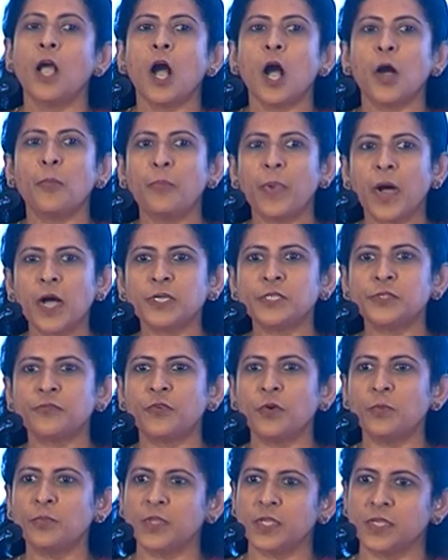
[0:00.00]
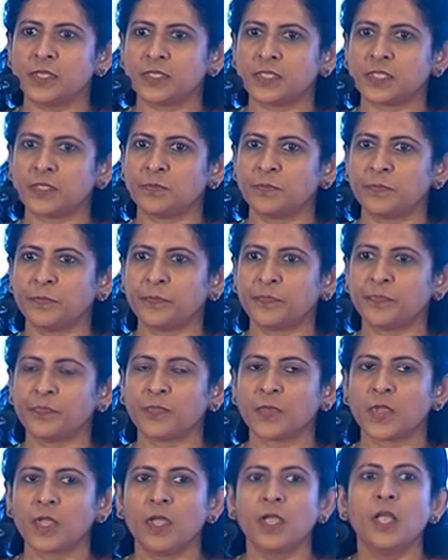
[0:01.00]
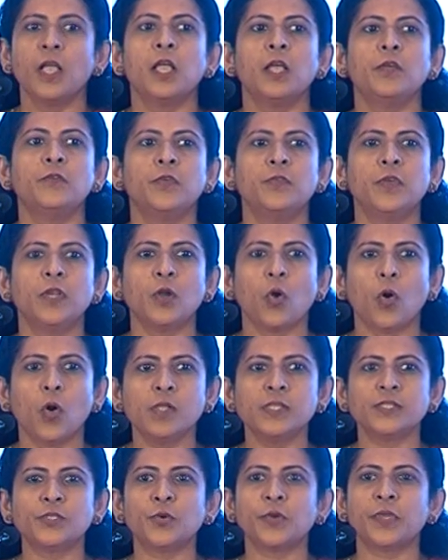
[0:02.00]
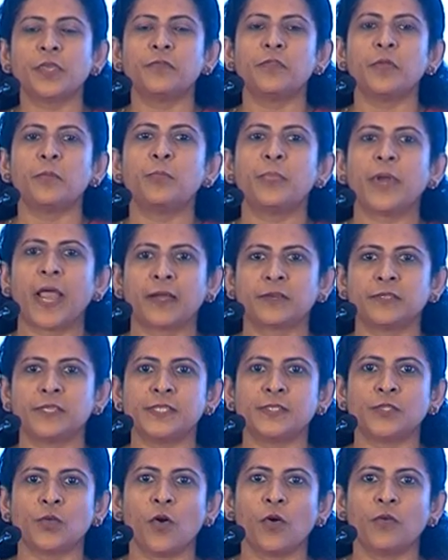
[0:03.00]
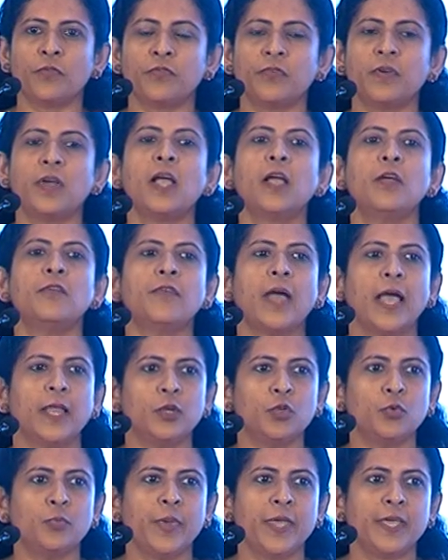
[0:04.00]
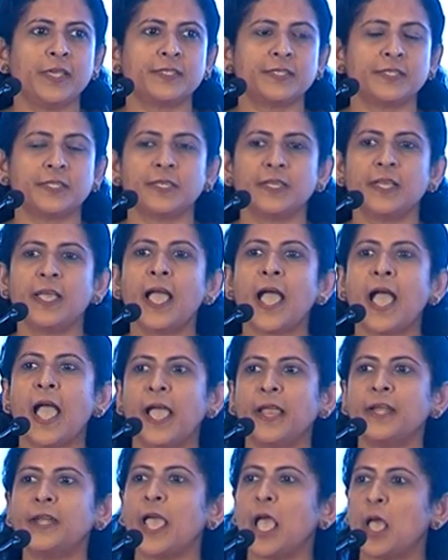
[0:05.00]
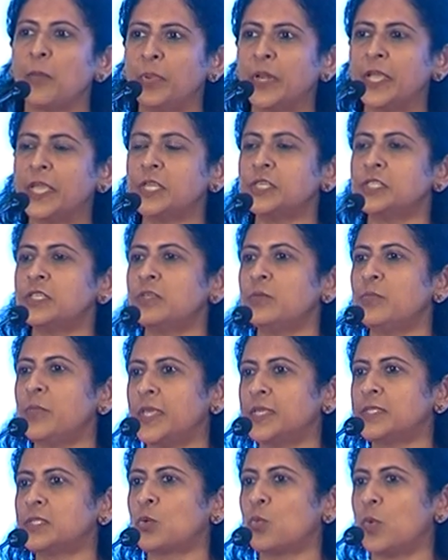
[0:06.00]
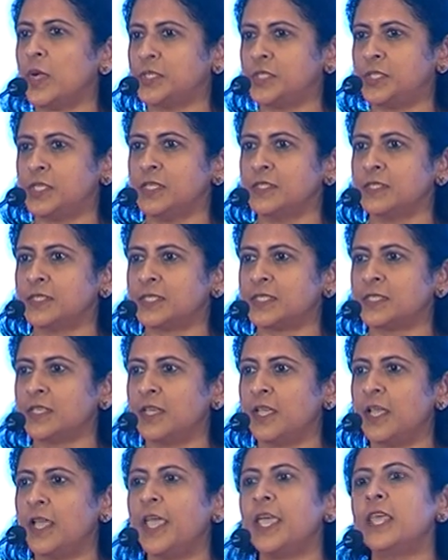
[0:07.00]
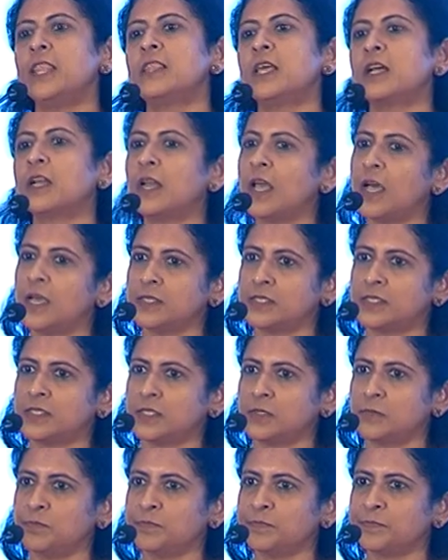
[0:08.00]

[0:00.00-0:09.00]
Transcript: Apart from this, we will also give them practice of value-based and application-based questions in the class.